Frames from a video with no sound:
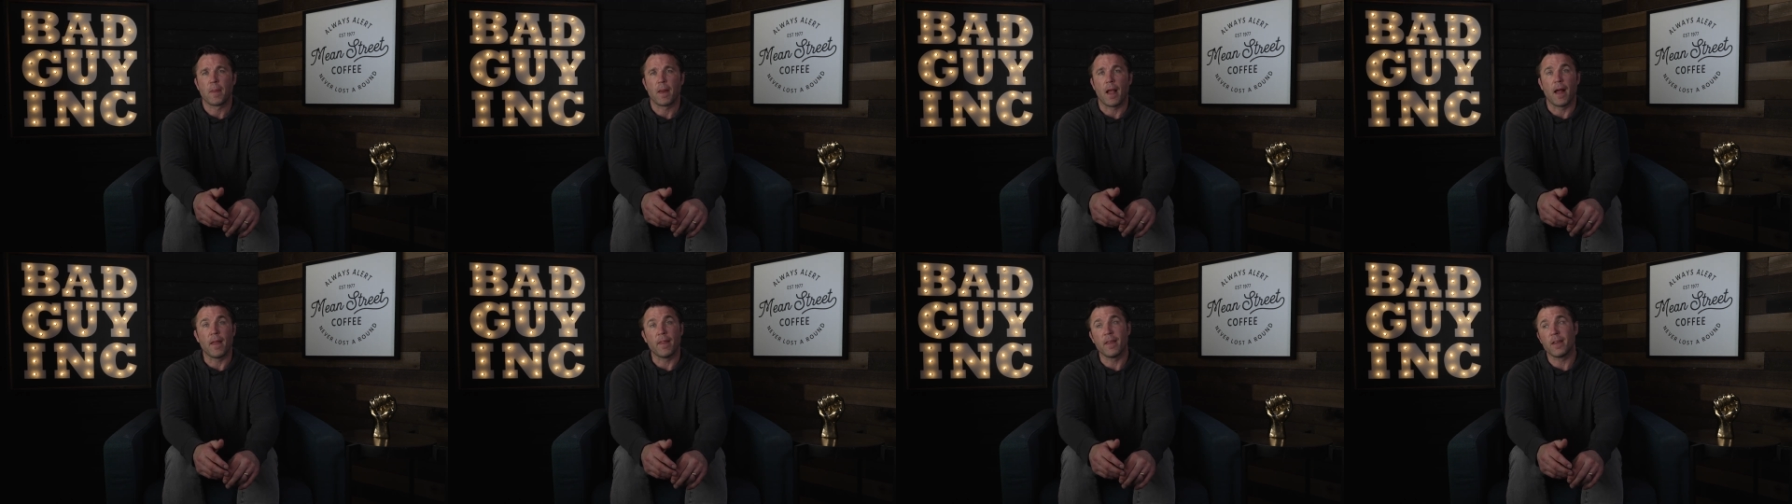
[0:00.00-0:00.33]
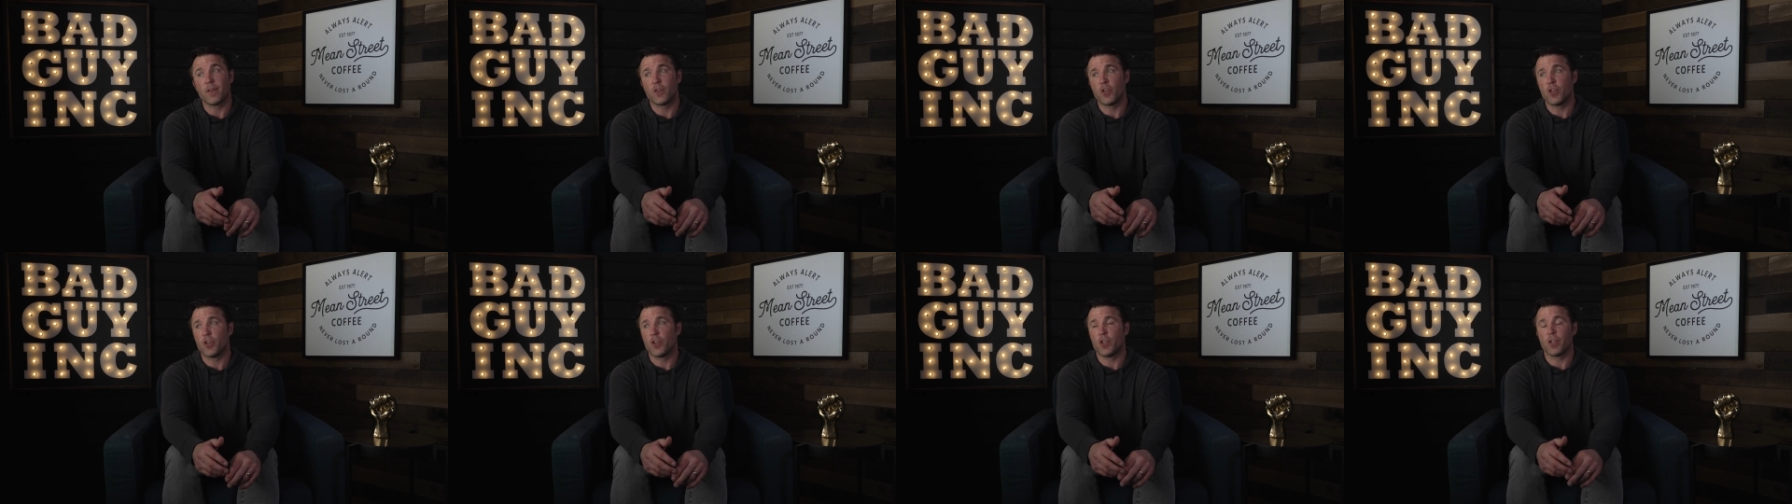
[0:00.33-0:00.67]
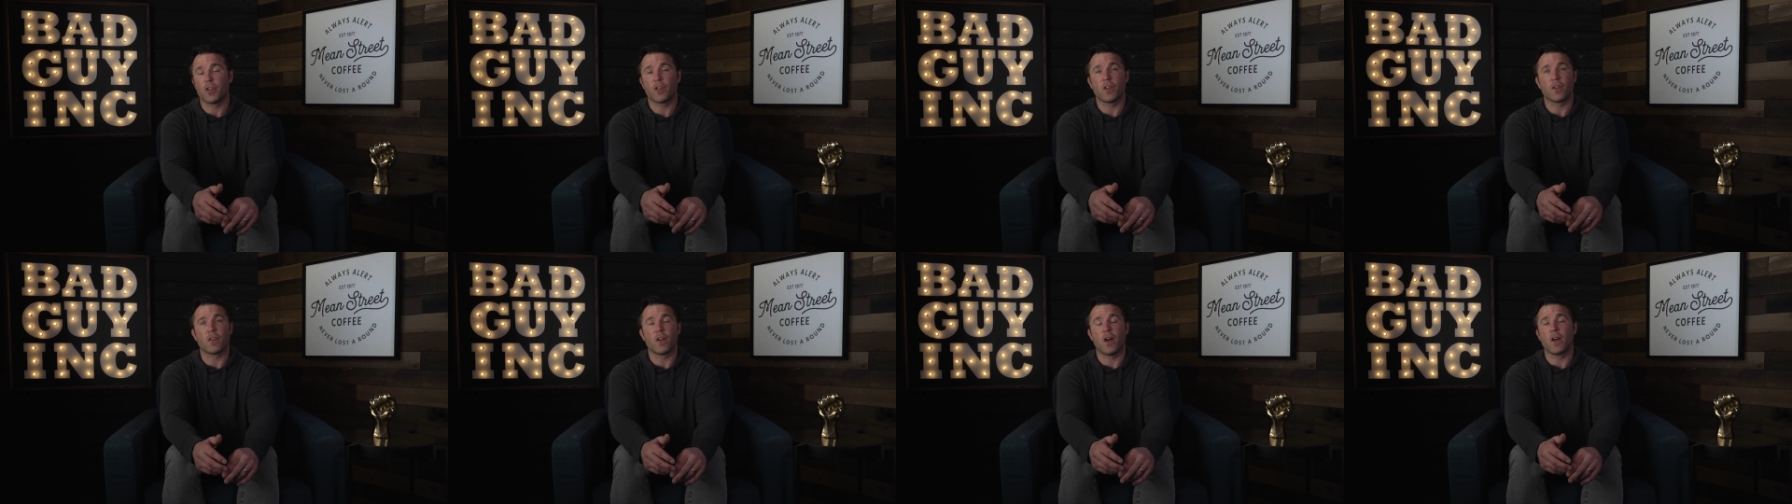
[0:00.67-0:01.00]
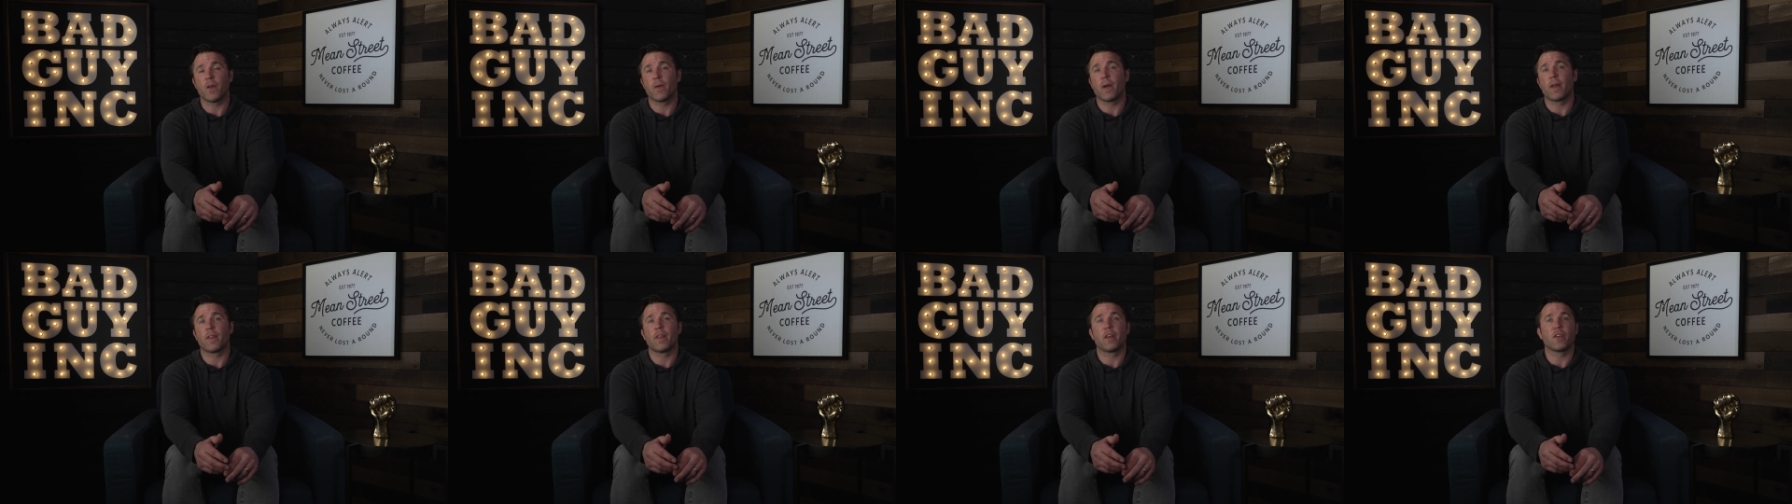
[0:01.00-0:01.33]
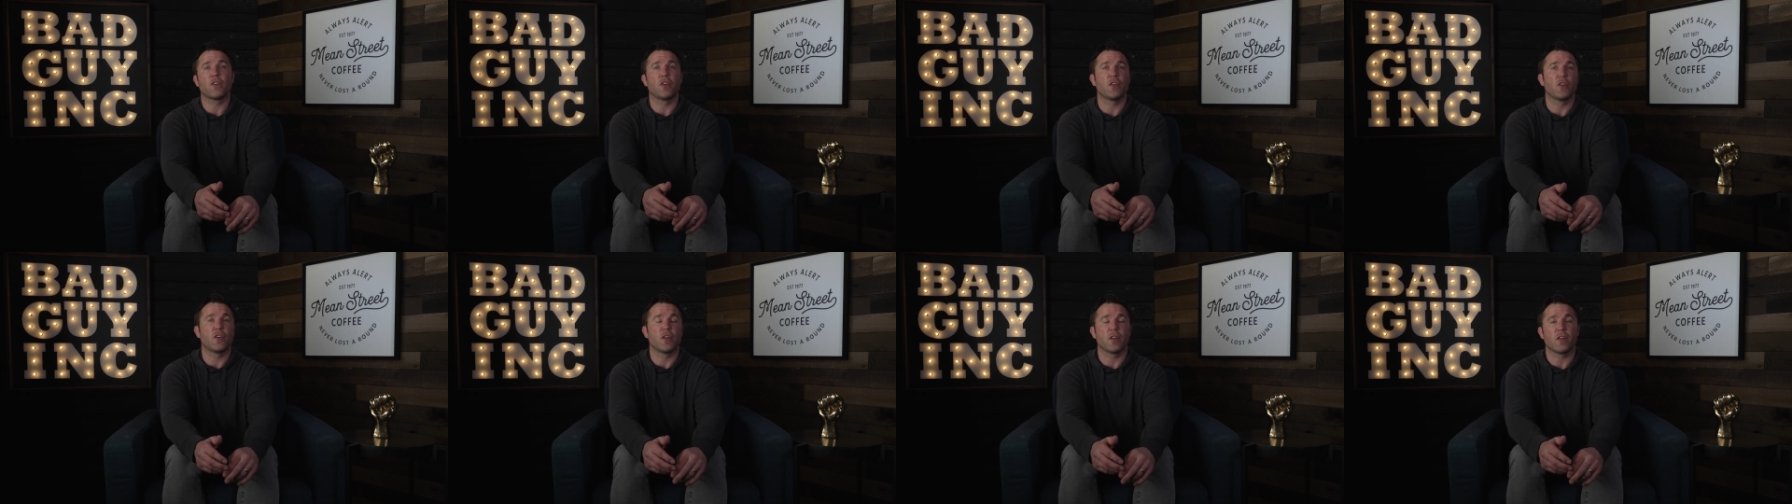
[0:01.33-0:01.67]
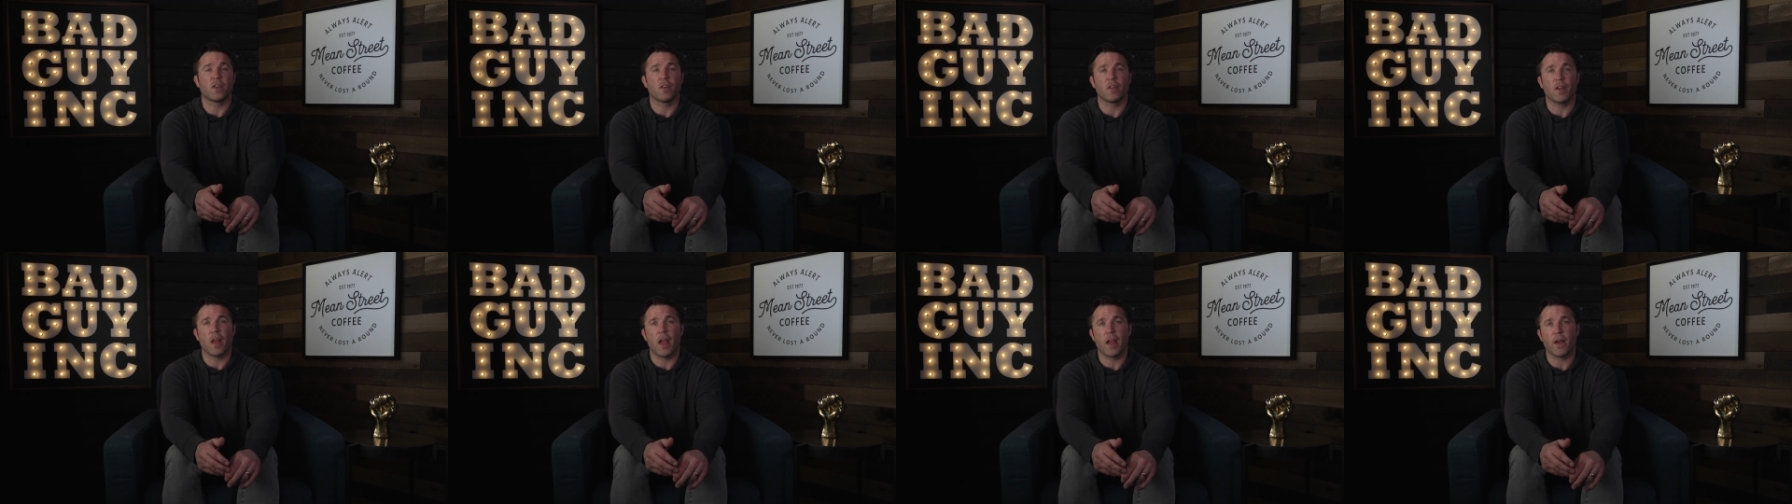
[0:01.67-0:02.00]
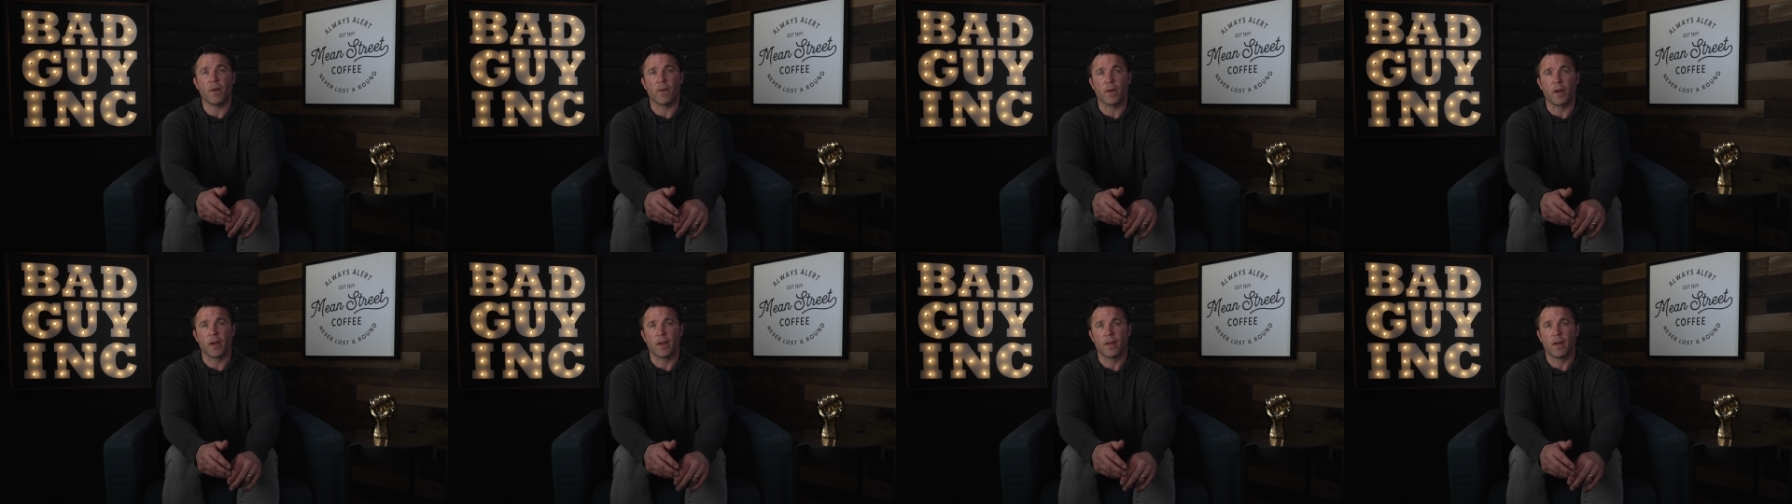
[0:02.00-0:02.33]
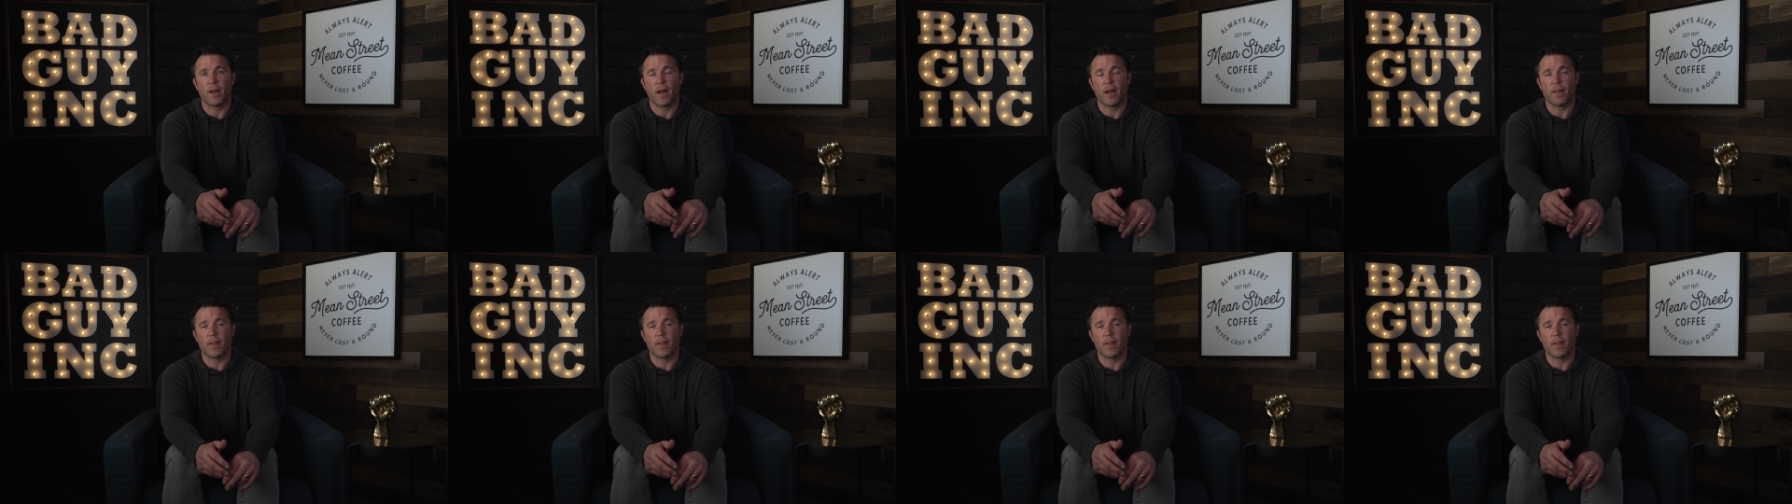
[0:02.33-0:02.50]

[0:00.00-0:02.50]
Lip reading: I think she's just as hungry. I think she's just as angry.